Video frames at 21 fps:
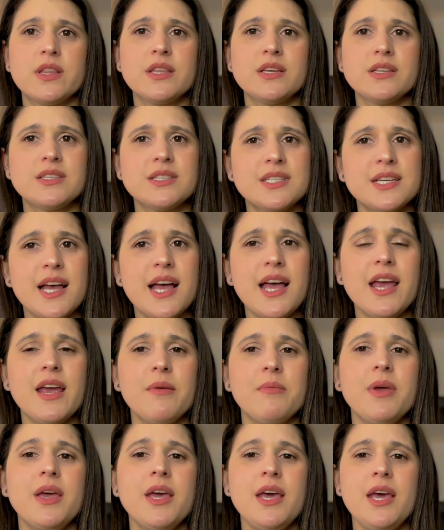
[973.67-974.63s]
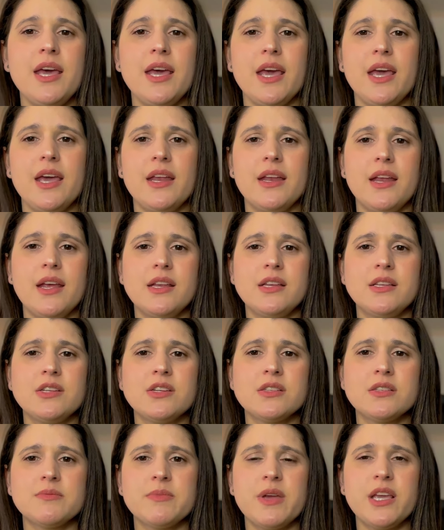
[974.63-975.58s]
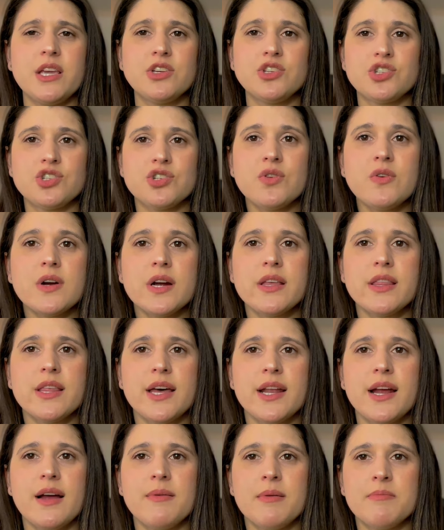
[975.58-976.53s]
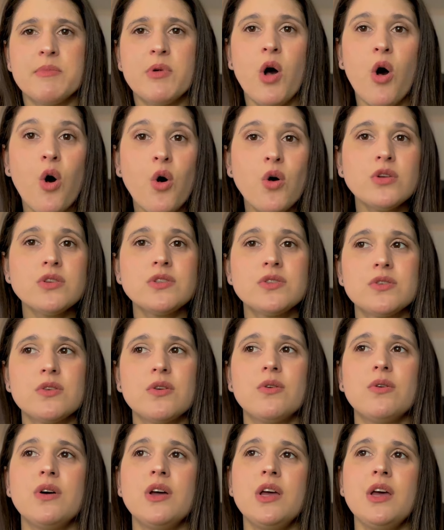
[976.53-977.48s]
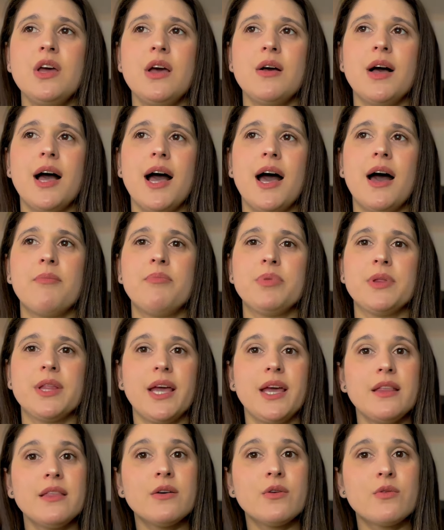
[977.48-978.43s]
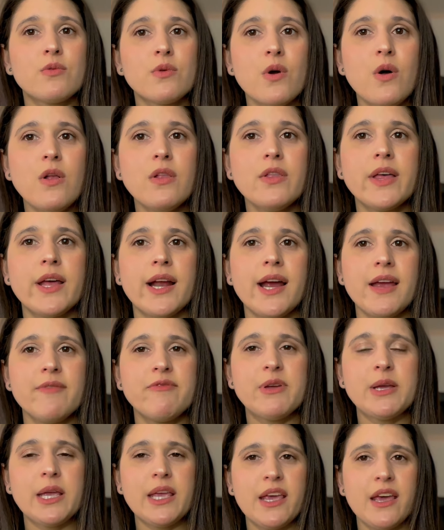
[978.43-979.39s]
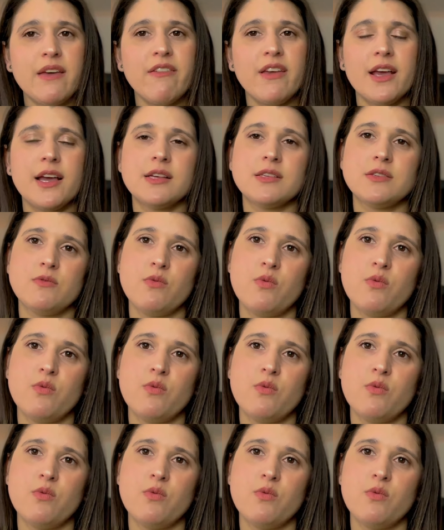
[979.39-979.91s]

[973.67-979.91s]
this time, and just making sure that I'm also playing the role that I've been giving as a